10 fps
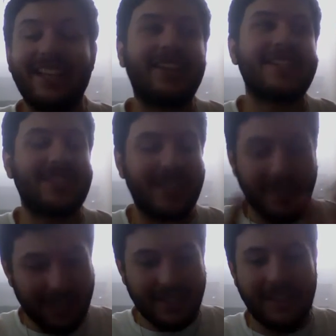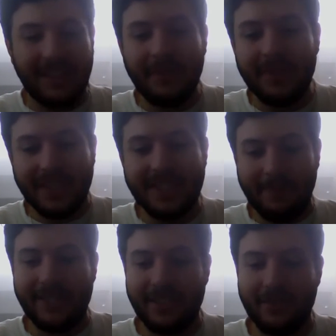Okay, so the, the thing with the
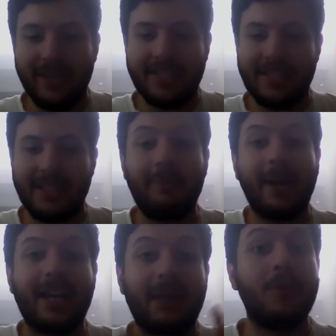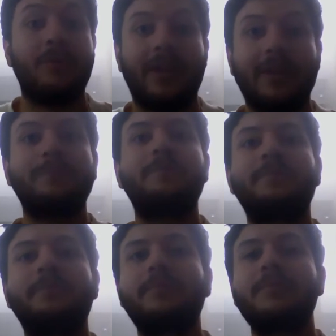special was they're making a movie,
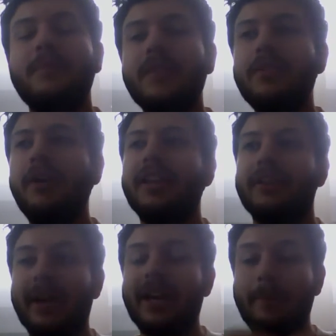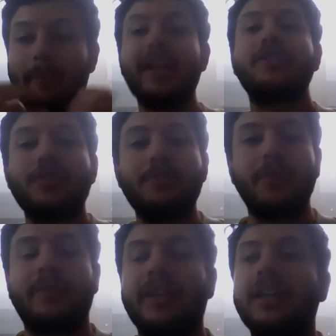right? They're making a Pikachu
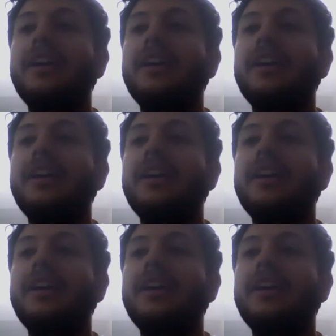movie.